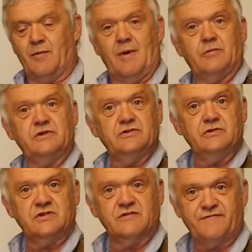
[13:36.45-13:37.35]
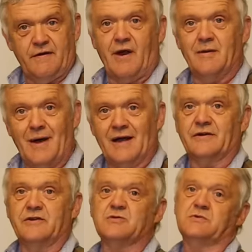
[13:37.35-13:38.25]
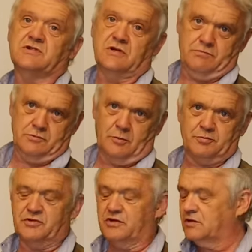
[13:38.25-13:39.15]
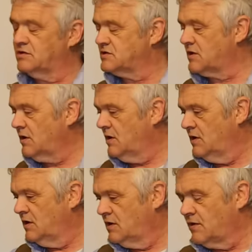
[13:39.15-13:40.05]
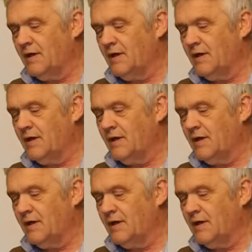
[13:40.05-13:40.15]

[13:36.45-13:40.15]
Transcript: remember, is using ferrite magnets, which are not particularly strong.